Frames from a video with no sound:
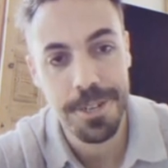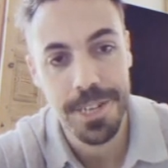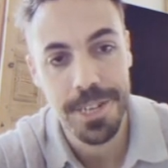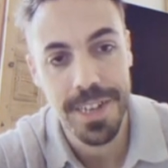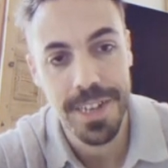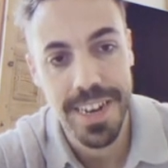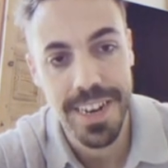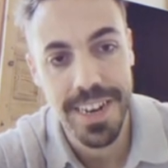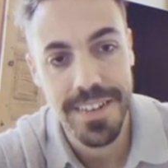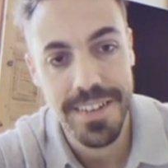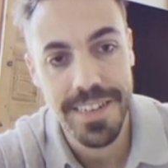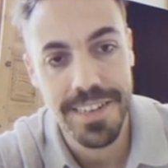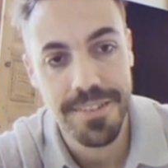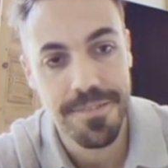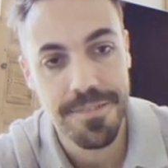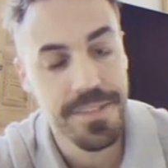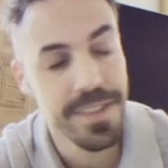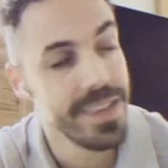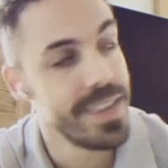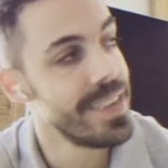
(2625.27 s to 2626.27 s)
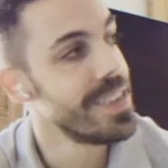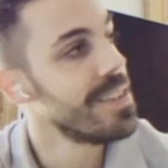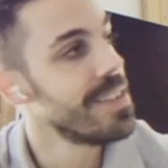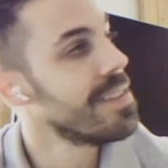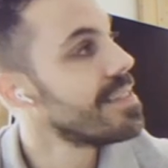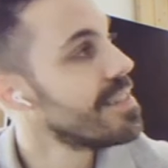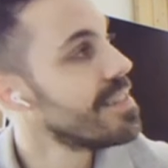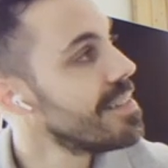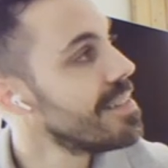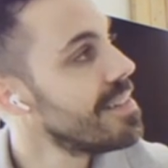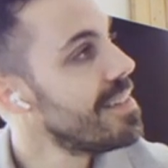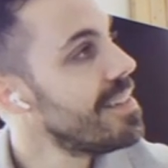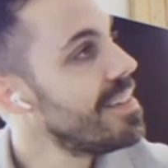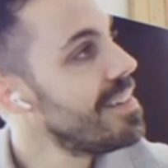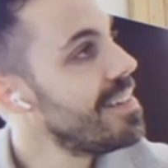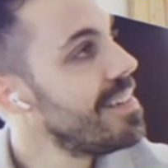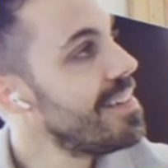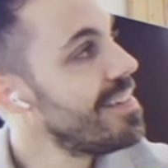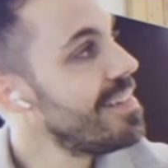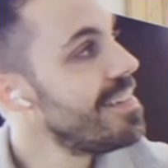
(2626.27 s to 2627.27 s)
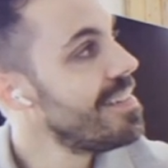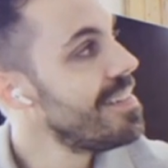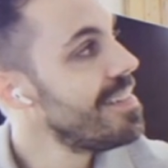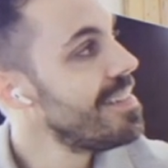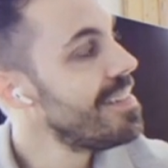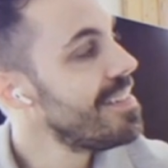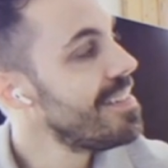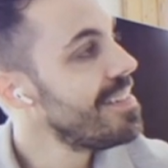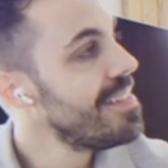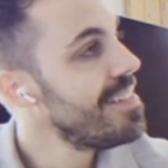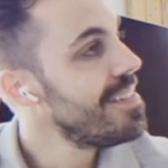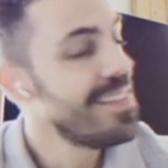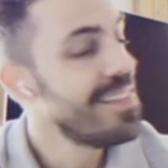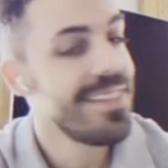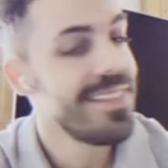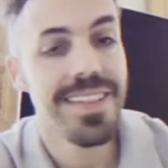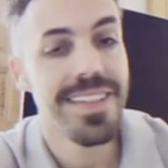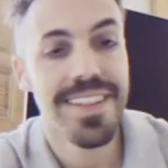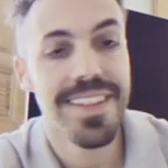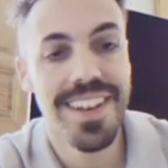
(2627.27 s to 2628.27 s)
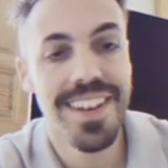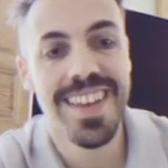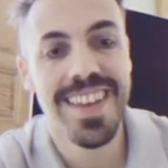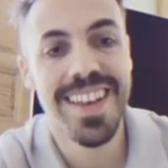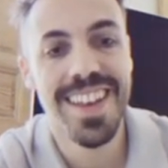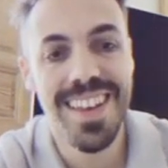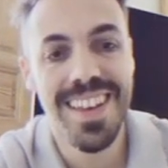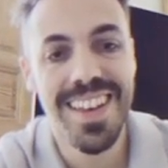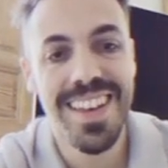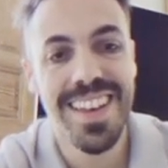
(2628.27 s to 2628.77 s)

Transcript: any version higher than Infinity. That's yeah. right. Well, yeah. no, they will